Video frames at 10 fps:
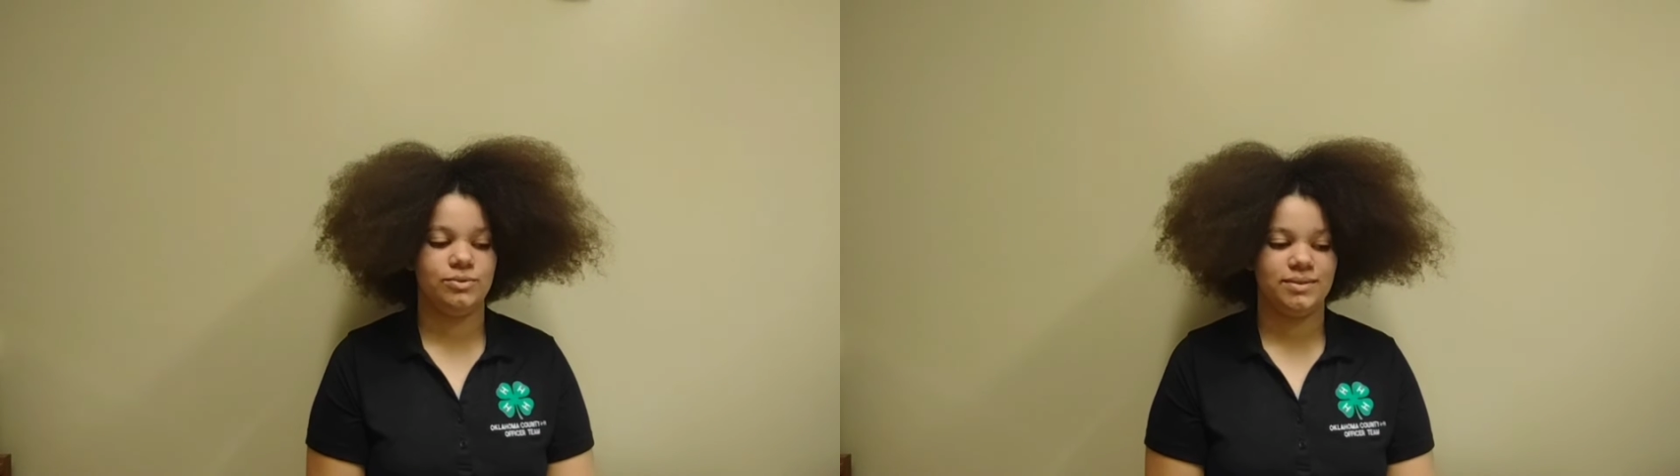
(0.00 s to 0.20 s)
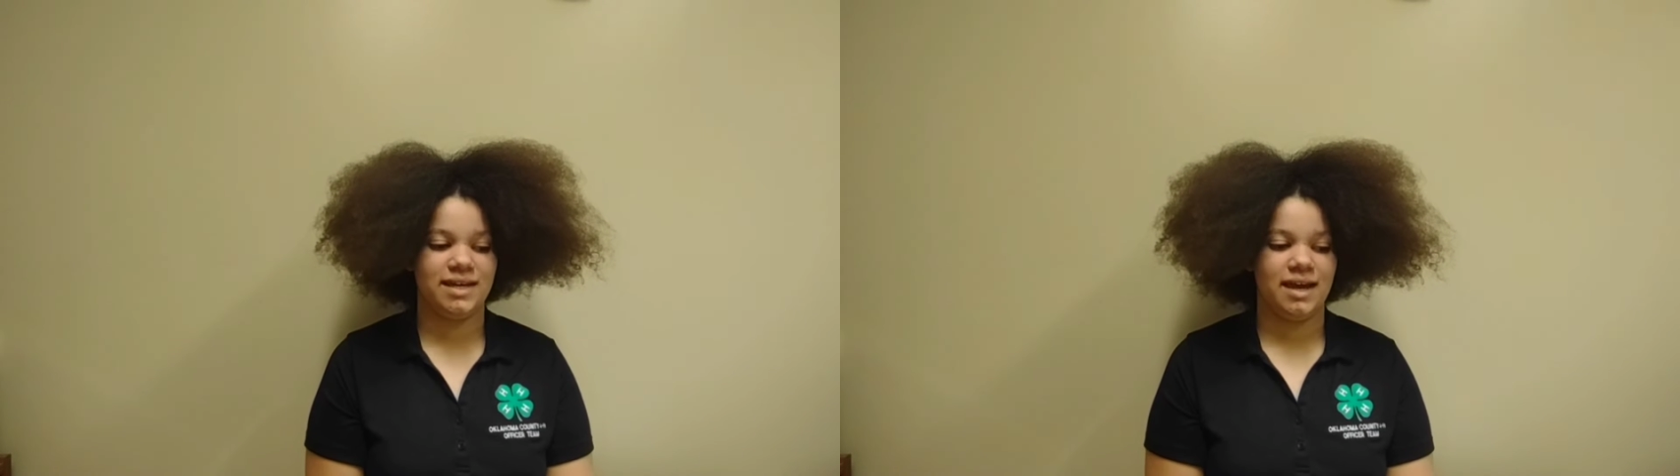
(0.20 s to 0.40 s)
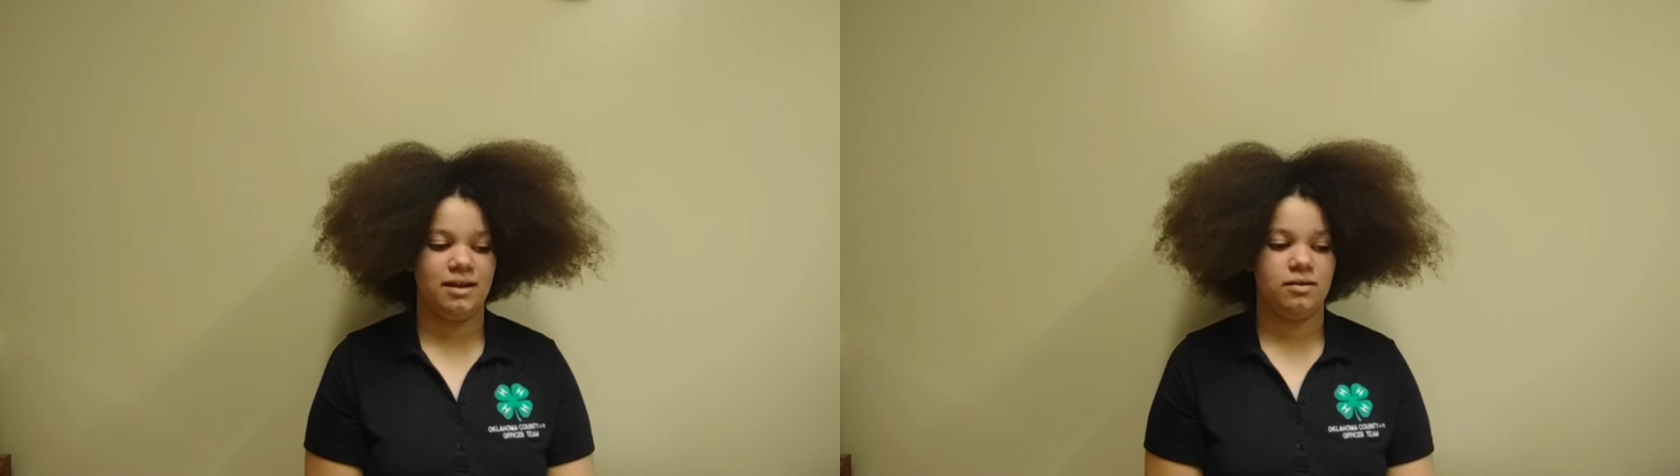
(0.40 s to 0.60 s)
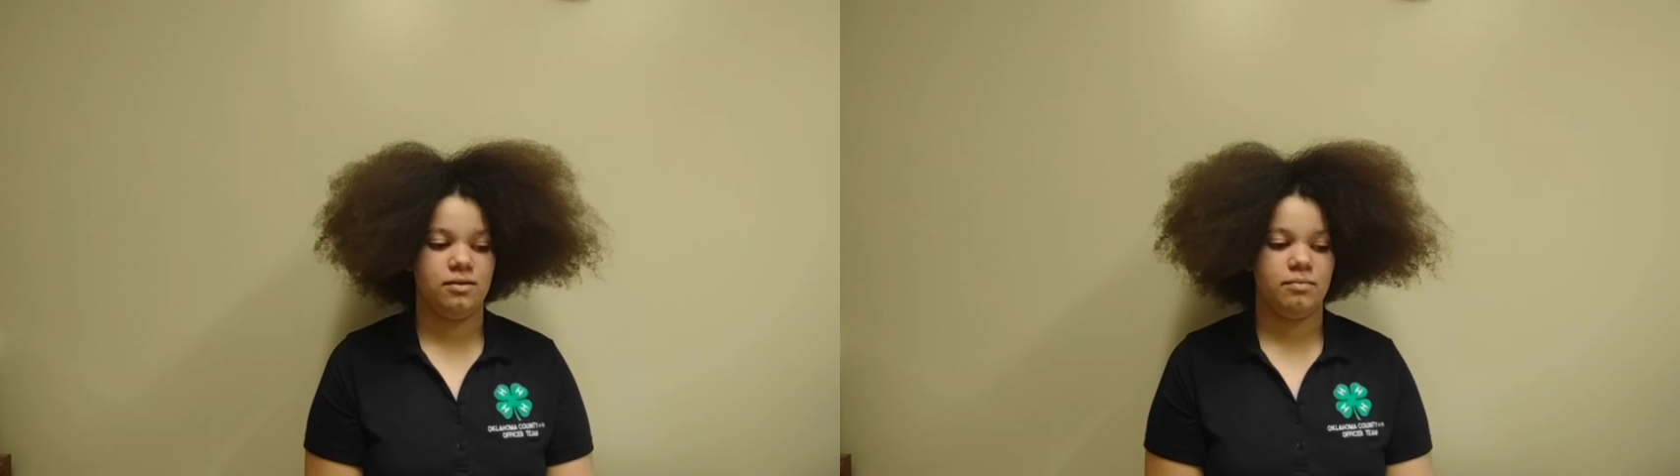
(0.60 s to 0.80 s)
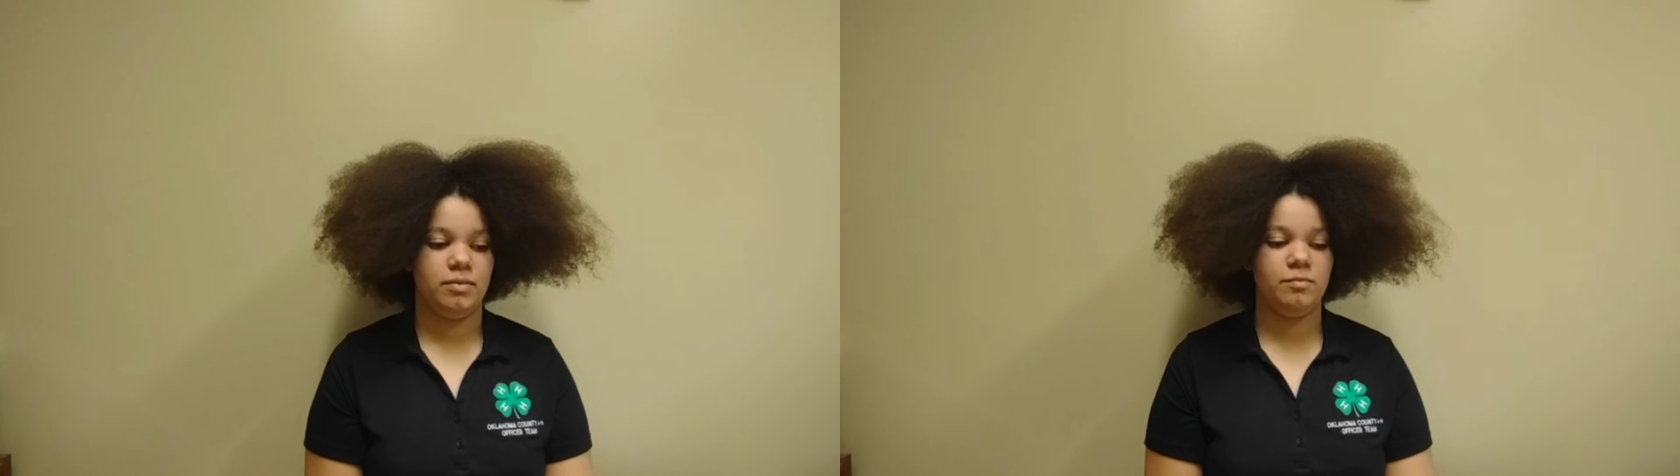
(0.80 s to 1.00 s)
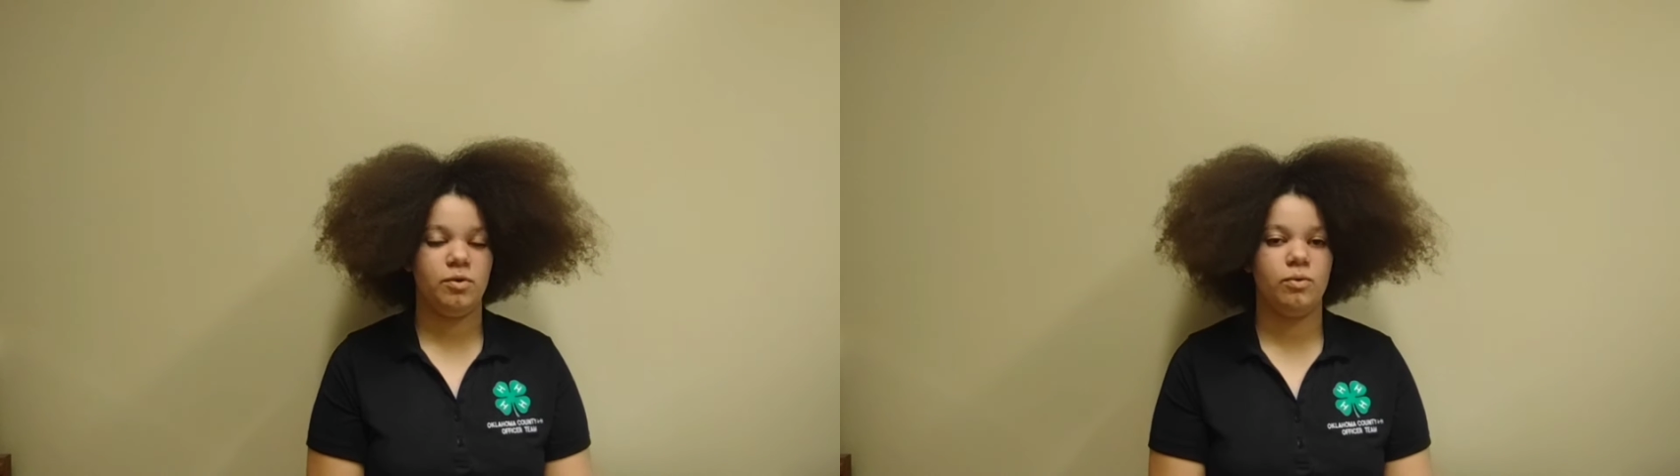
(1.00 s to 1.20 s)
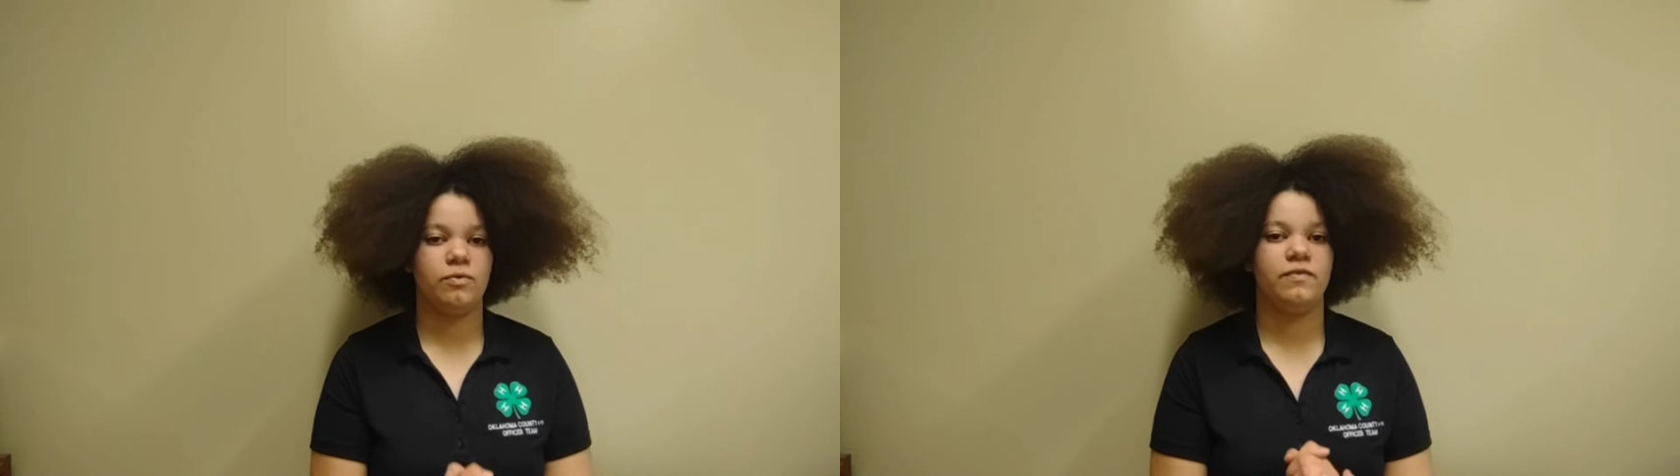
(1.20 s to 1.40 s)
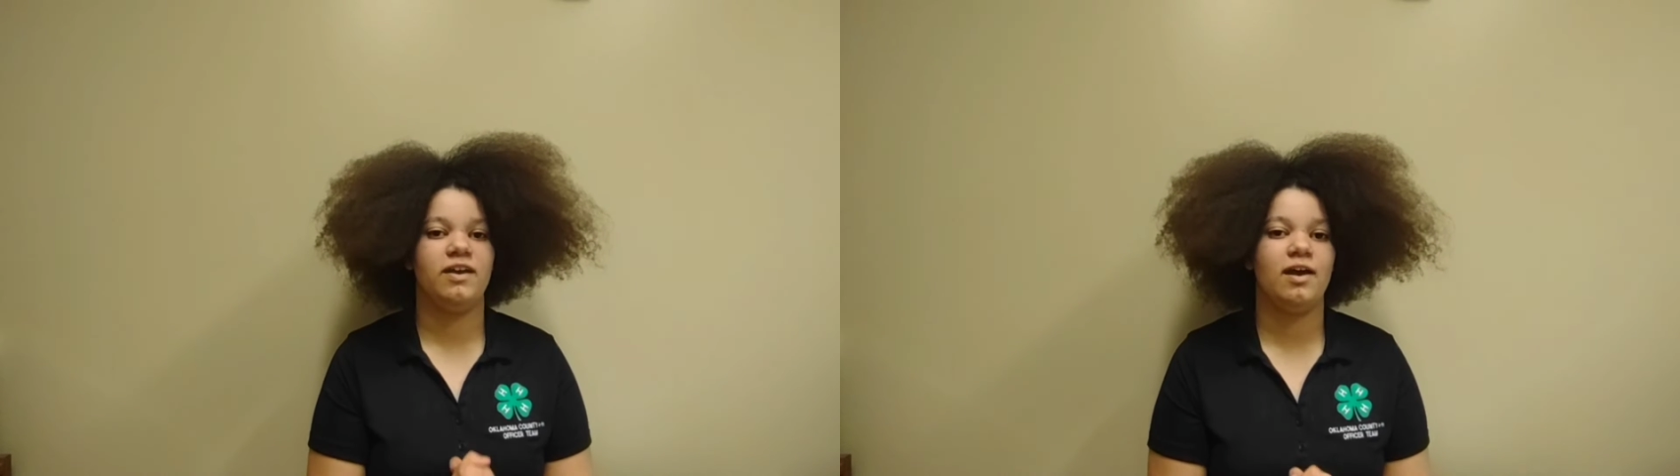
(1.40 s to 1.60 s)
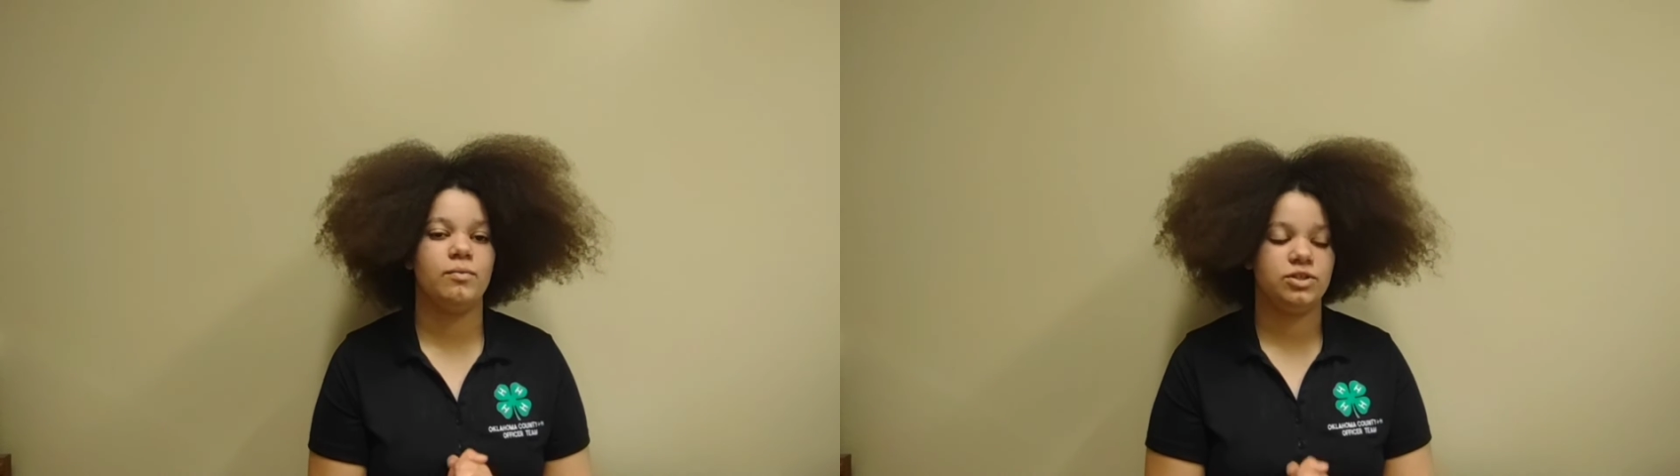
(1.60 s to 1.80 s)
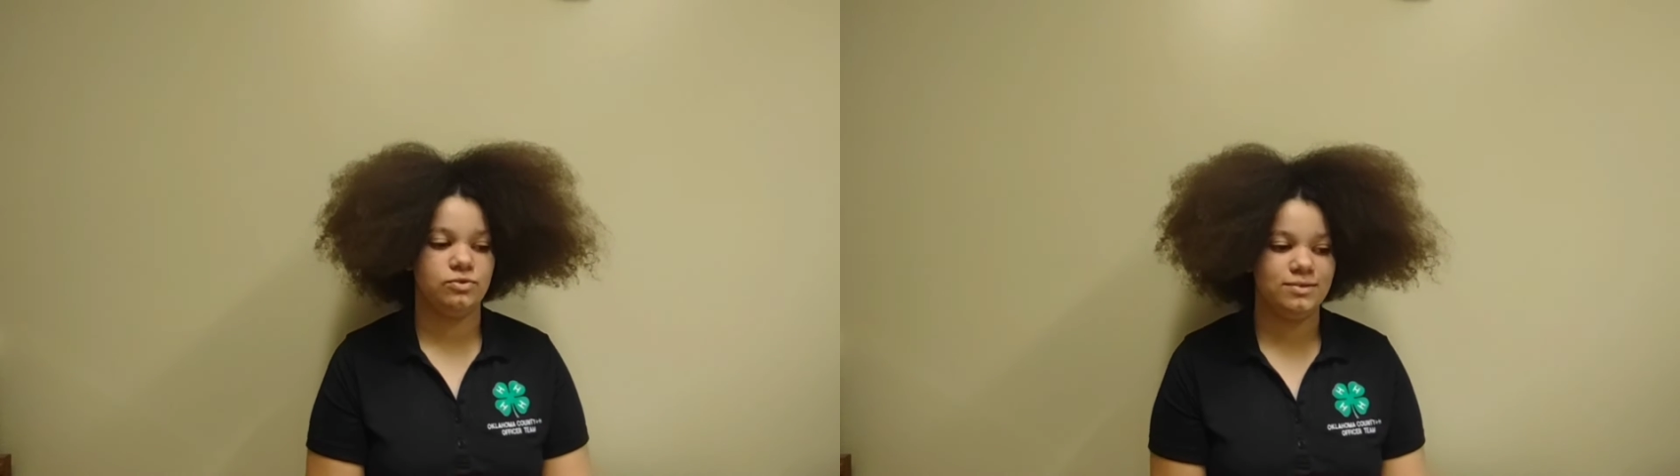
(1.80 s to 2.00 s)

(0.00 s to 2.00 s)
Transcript: said, people will forget what you